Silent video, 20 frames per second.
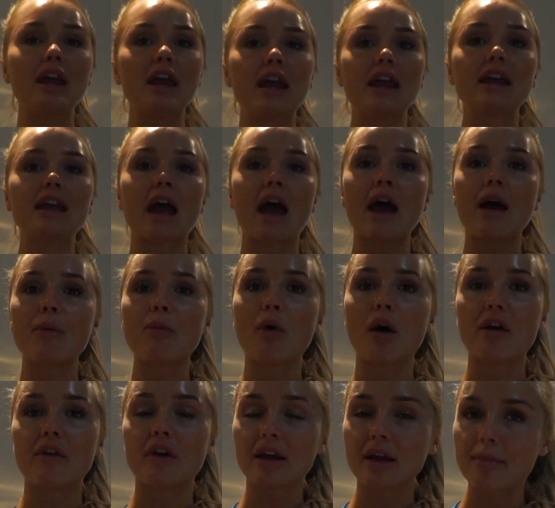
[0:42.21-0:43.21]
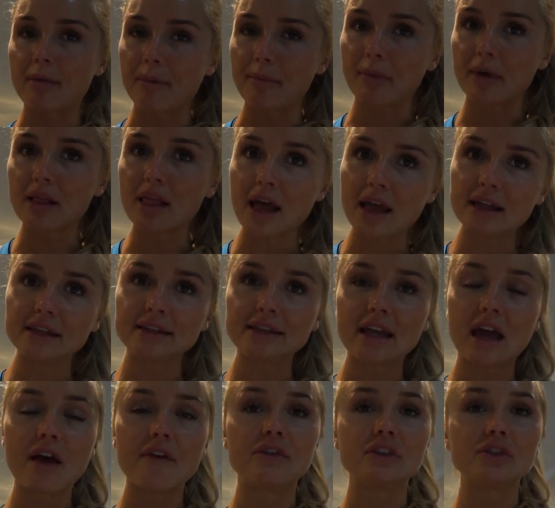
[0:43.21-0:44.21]
and what I recommend my clients
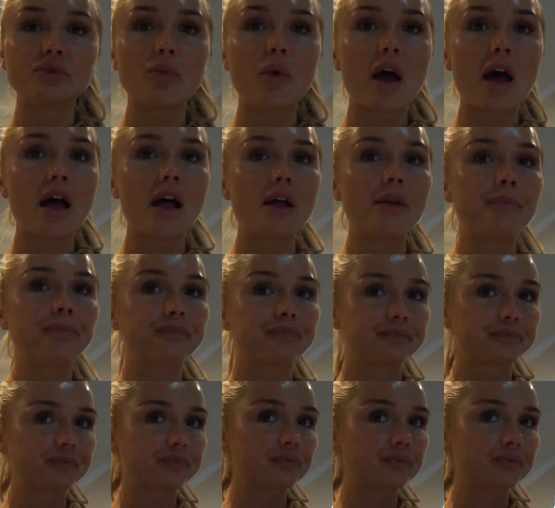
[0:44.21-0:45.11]
to have as well,